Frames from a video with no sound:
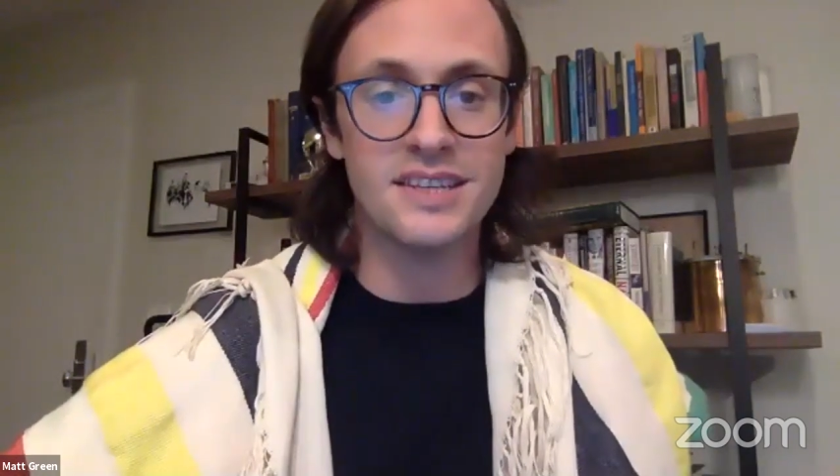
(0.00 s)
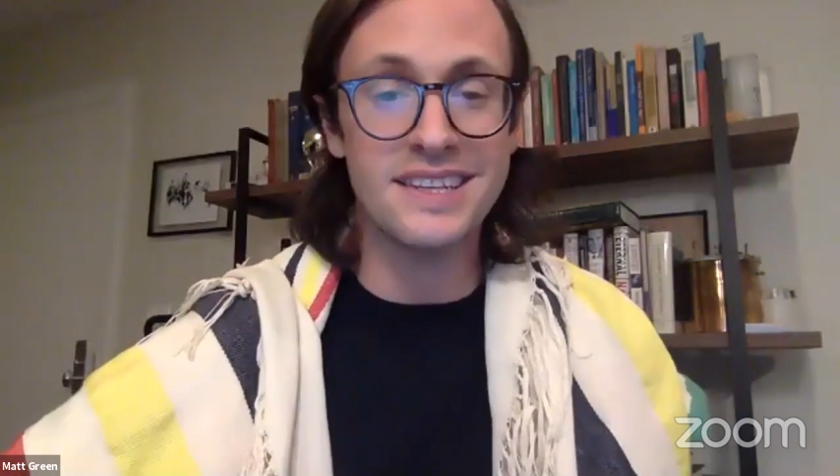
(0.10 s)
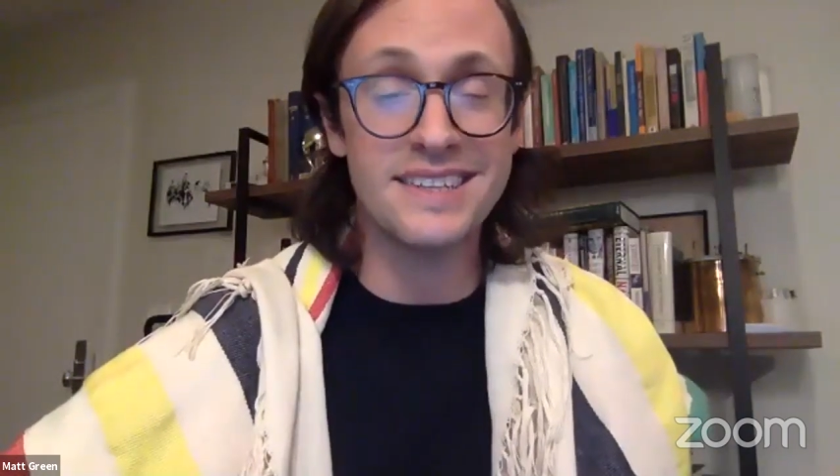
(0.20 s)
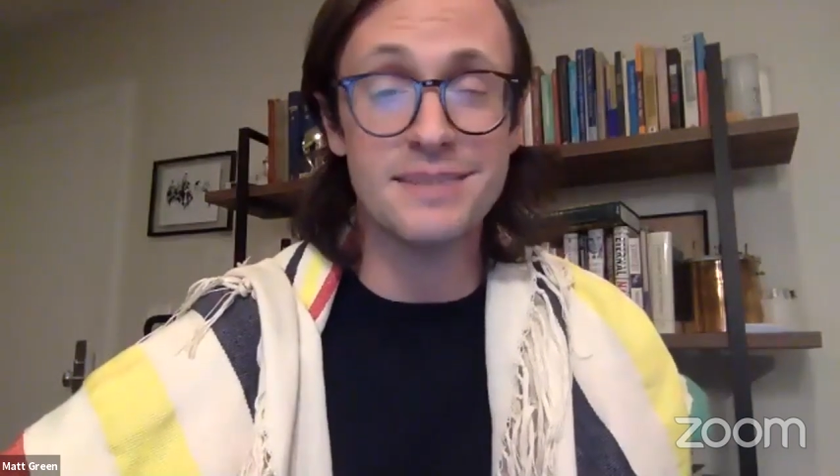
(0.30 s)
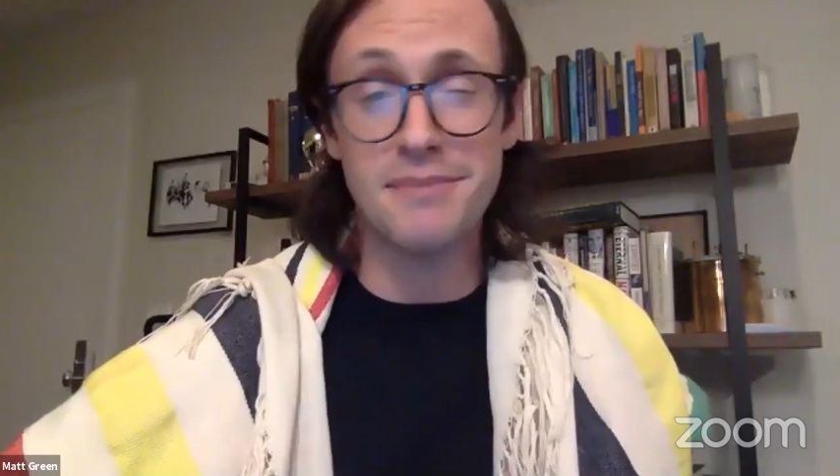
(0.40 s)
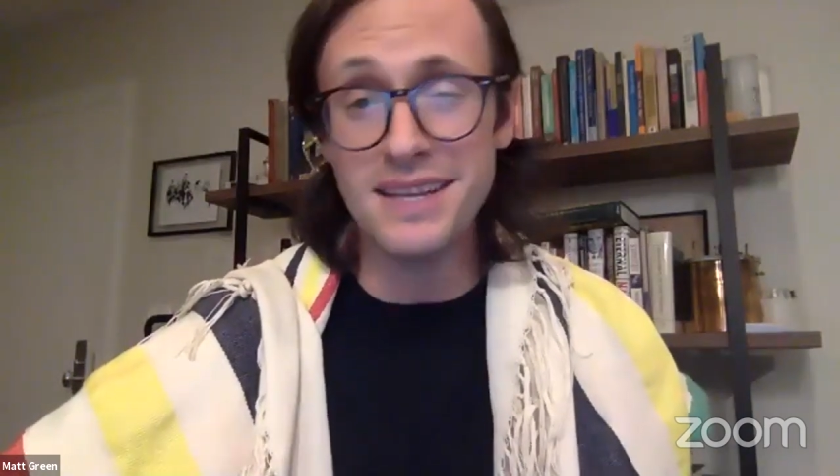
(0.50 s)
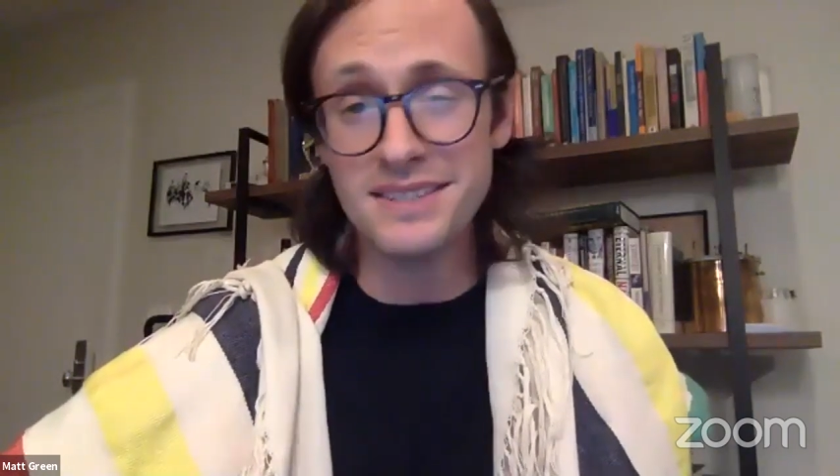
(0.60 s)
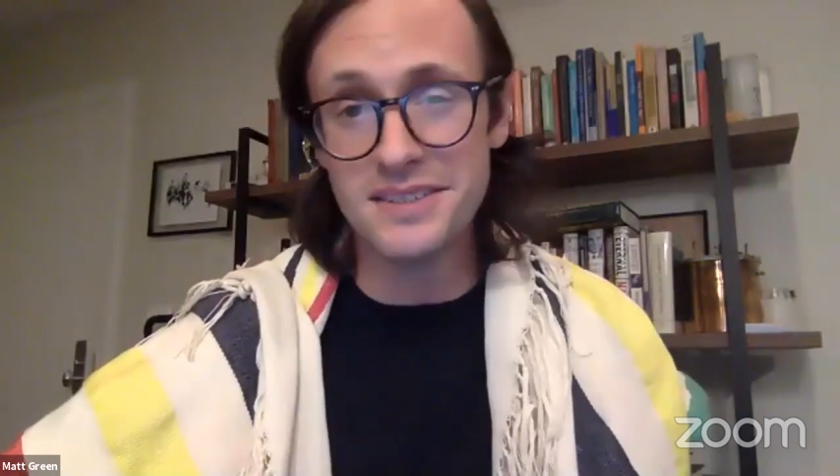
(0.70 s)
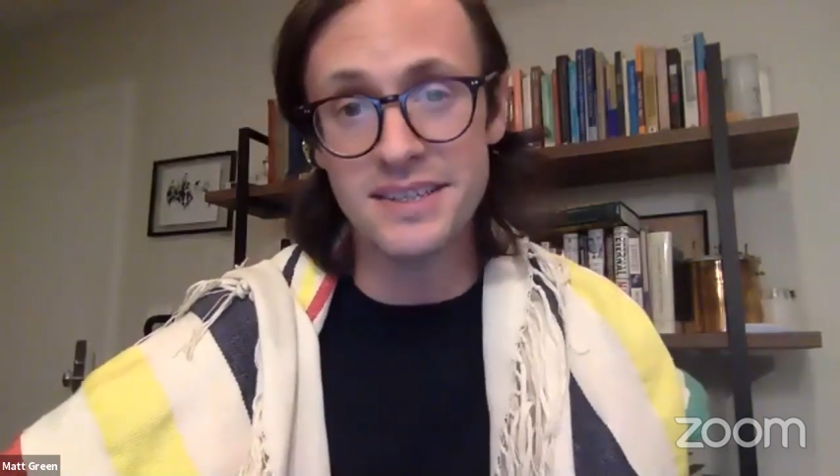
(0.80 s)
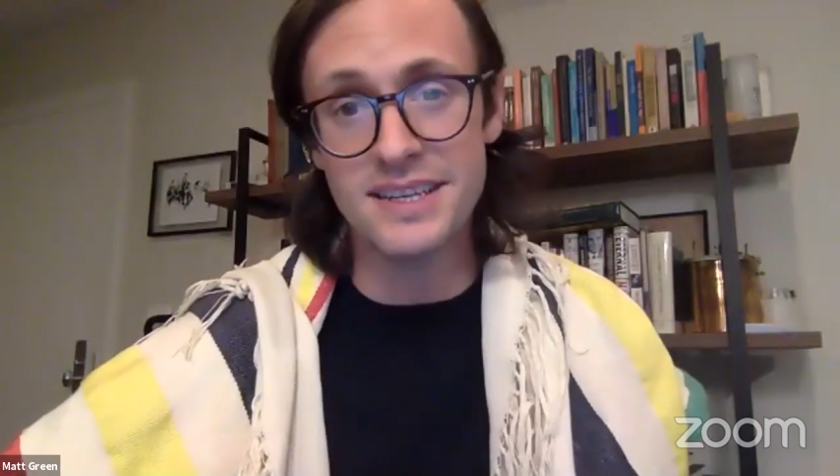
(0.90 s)
and he is
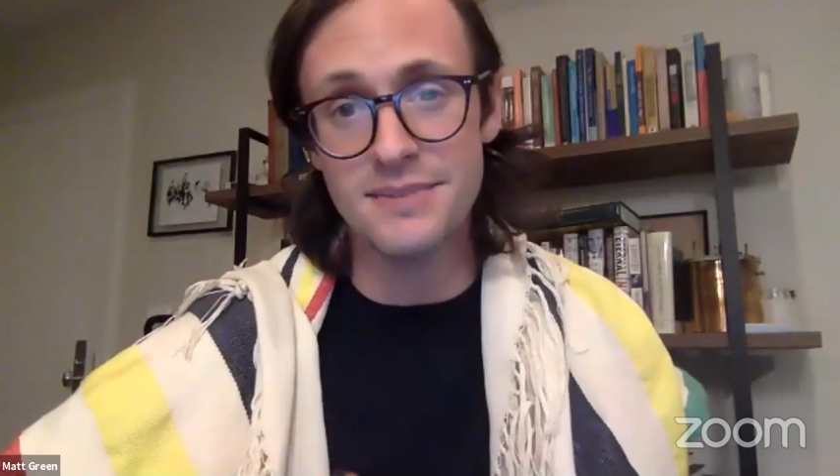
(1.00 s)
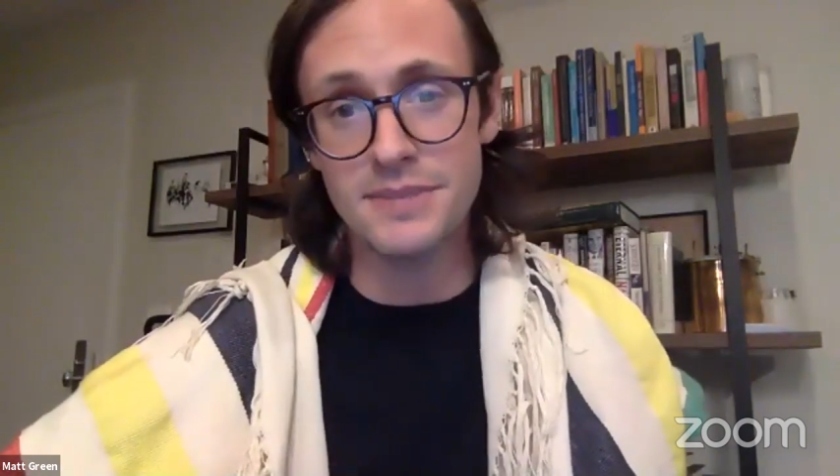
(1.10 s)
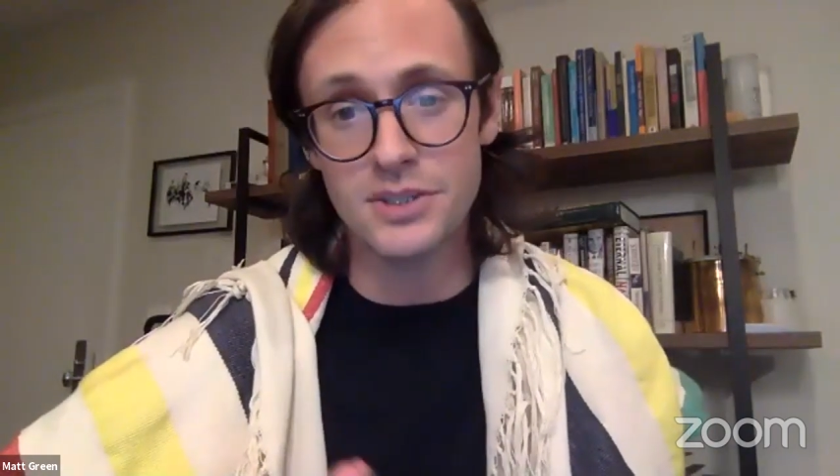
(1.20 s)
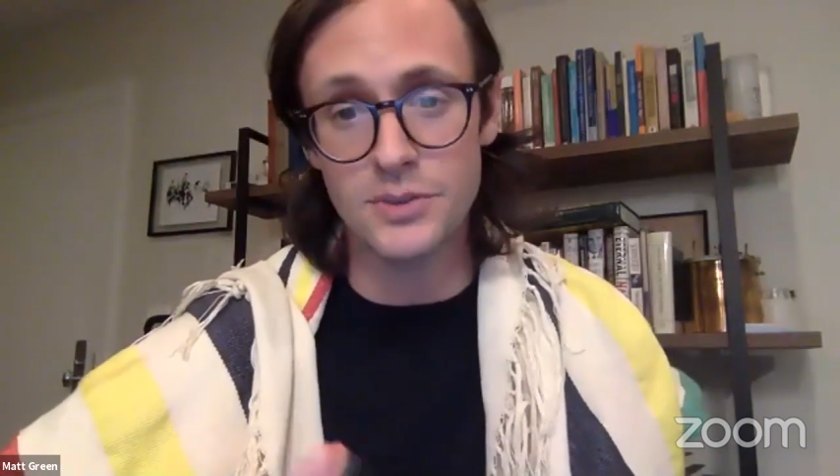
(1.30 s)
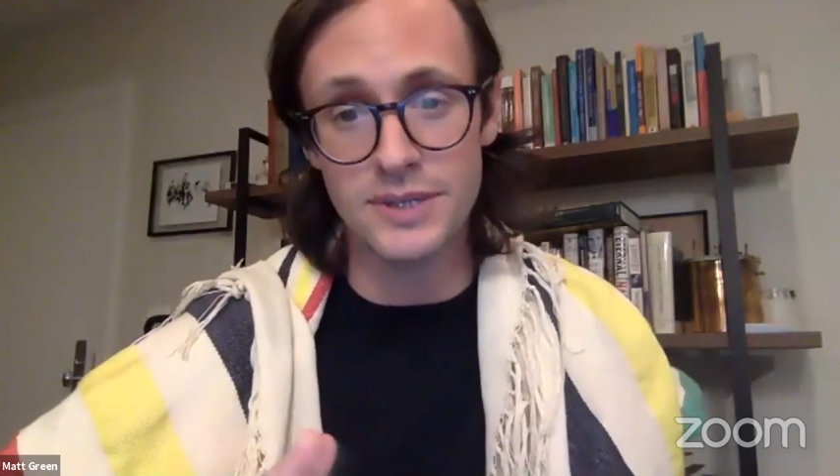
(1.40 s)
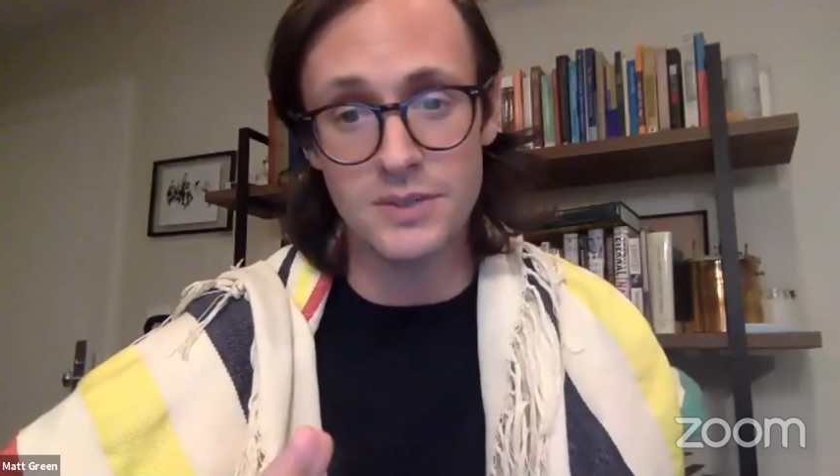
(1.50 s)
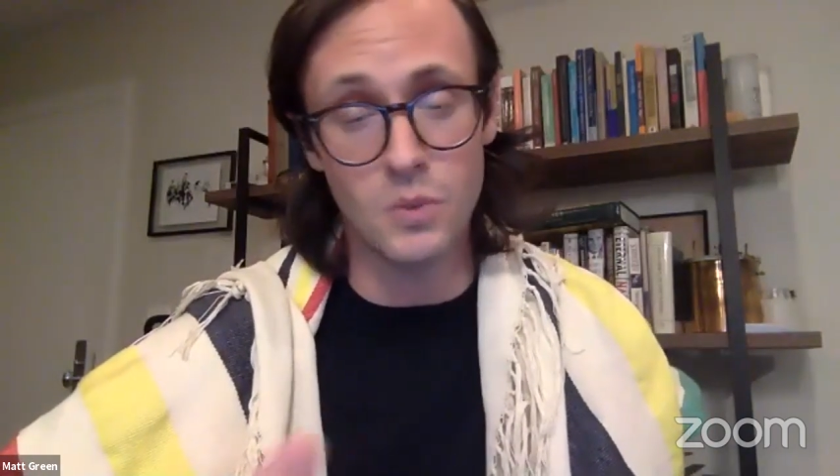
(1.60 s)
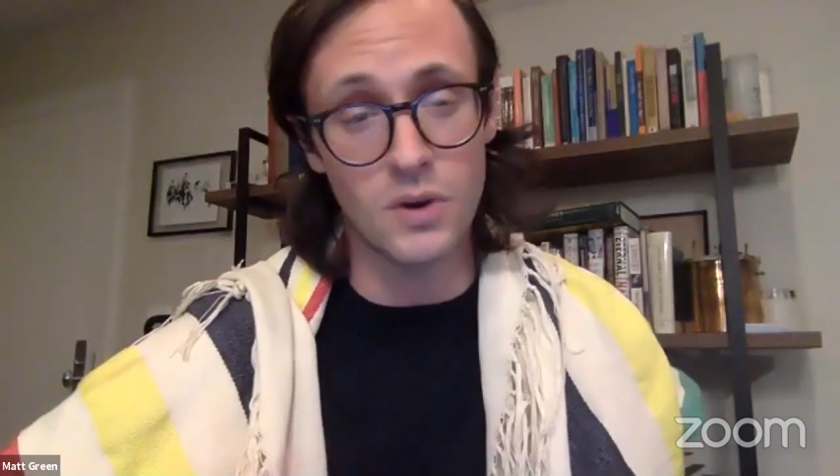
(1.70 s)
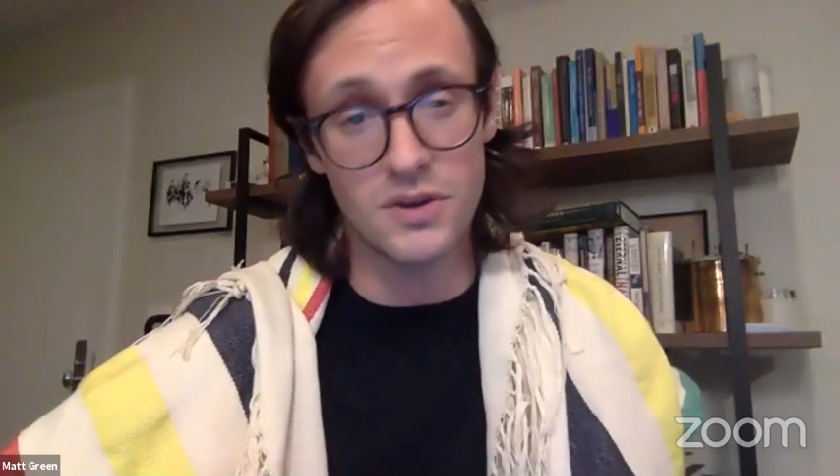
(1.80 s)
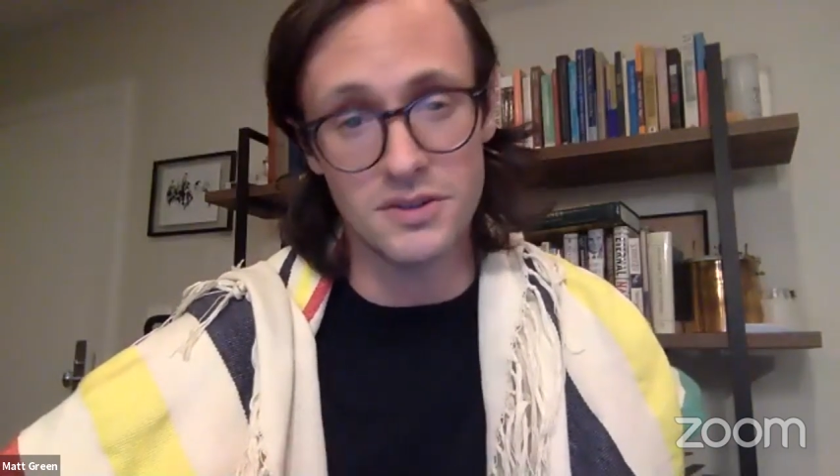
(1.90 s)
mentally in between
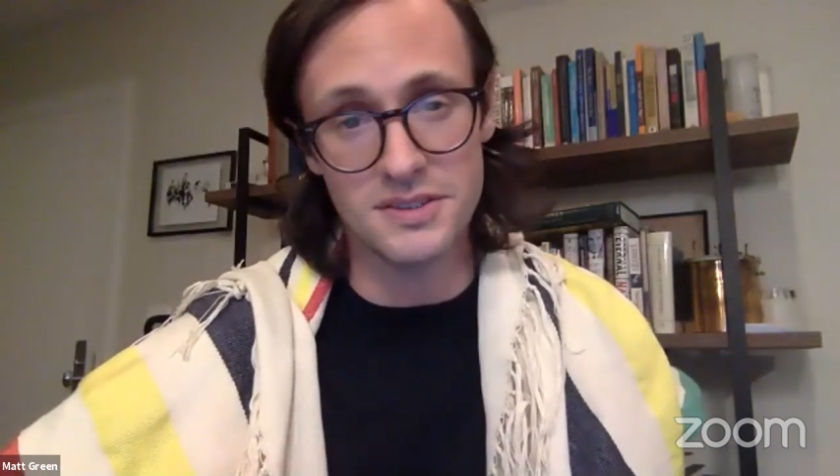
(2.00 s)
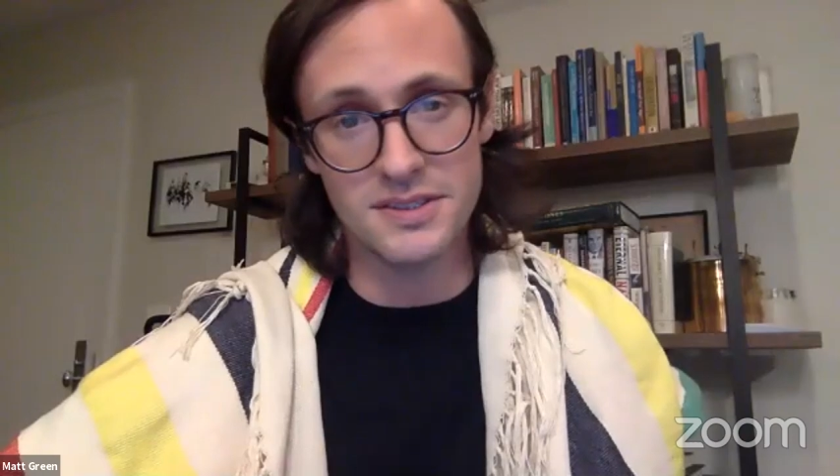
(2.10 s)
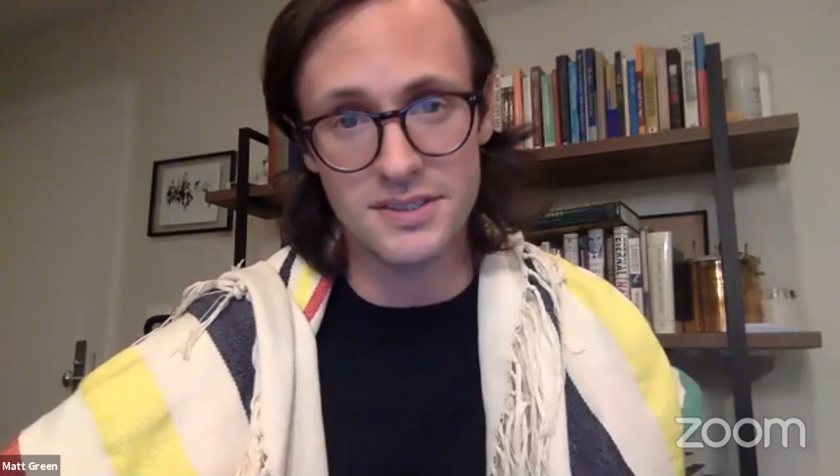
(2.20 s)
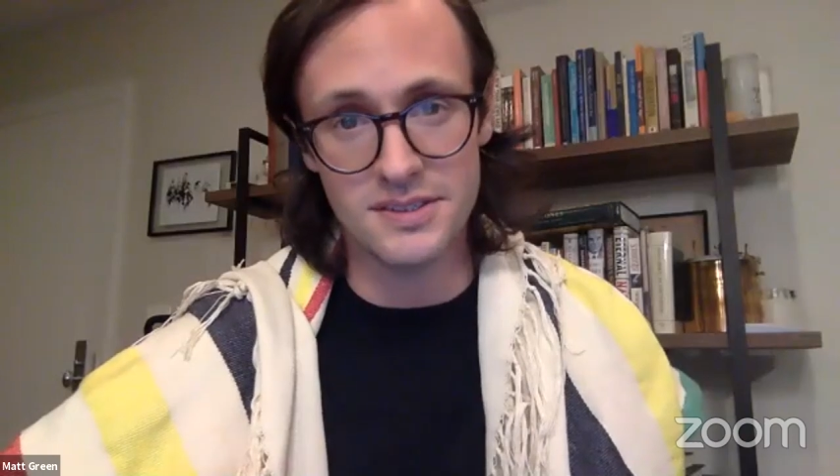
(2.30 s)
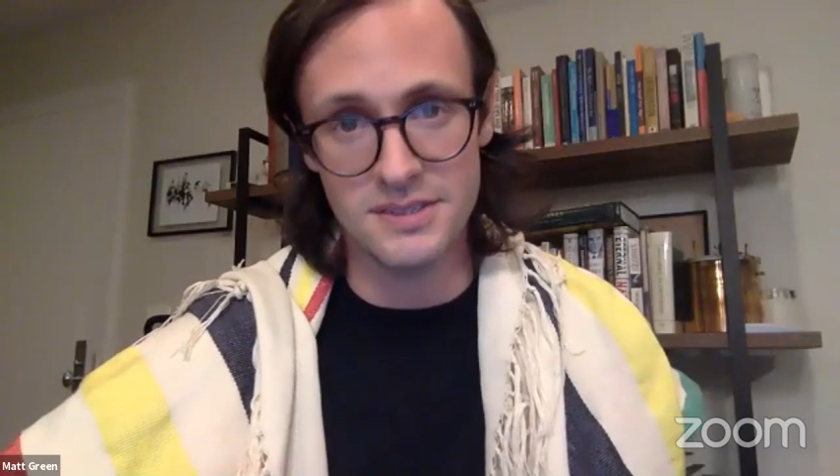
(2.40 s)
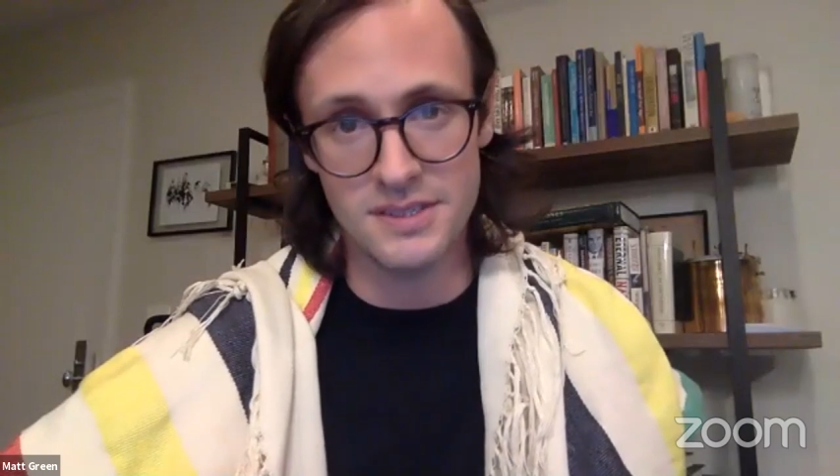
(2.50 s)
worlds.